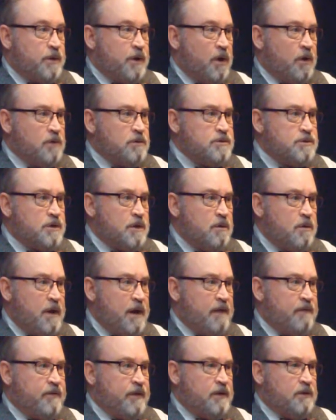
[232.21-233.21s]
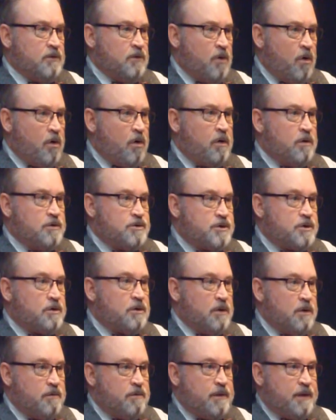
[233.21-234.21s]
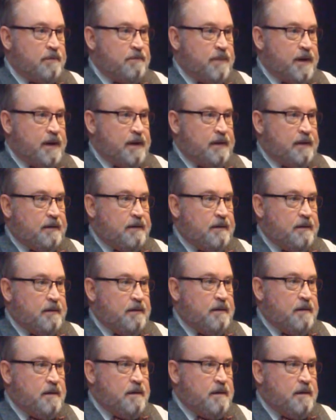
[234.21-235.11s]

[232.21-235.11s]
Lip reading: We also have a large clothing bank.